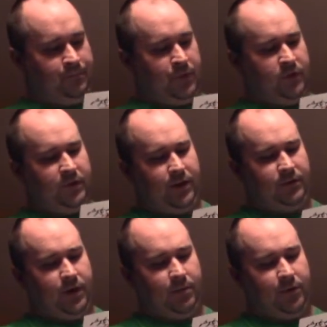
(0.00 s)
So that was
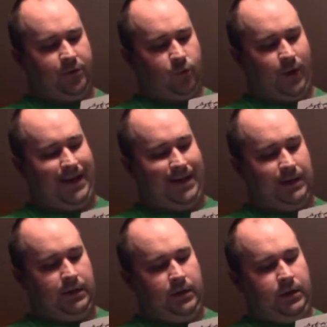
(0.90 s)
number 3.
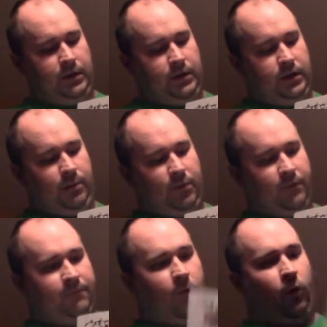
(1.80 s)
Number
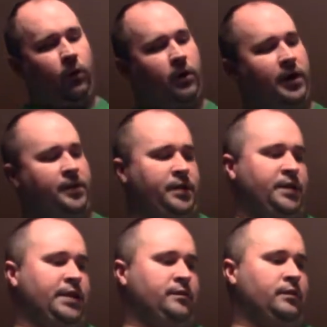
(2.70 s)
4, and I think
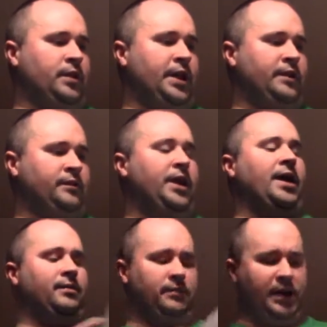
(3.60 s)
that's the last
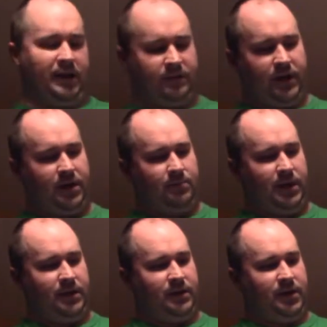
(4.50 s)
item
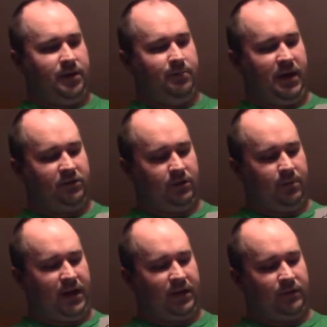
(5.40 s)
in the basic
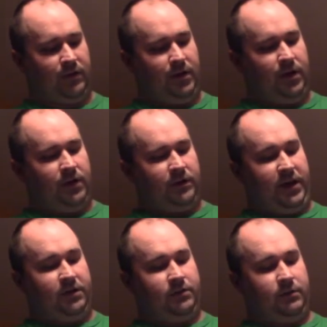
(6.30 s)
box.
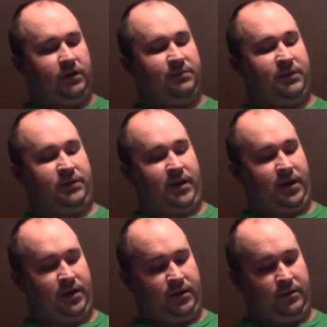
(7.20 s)
Tactical Christmas
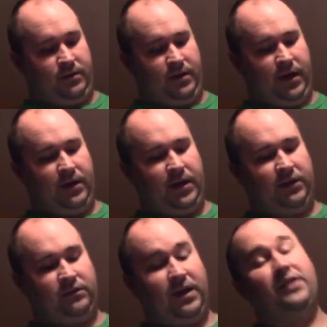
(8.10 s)
Stocking.
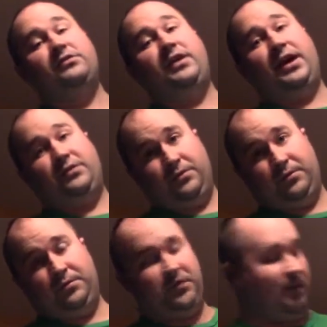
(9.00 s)

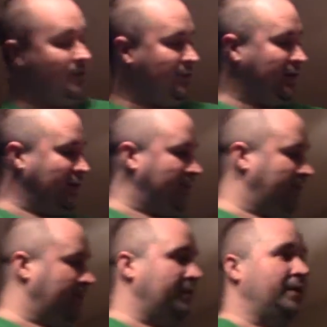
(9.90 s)
Holiday/Tactical,
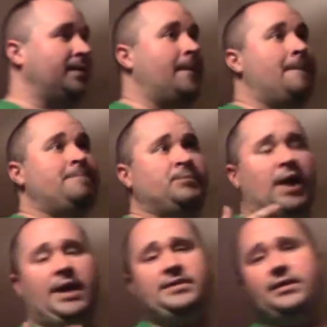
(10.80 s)
$17.50. Now I did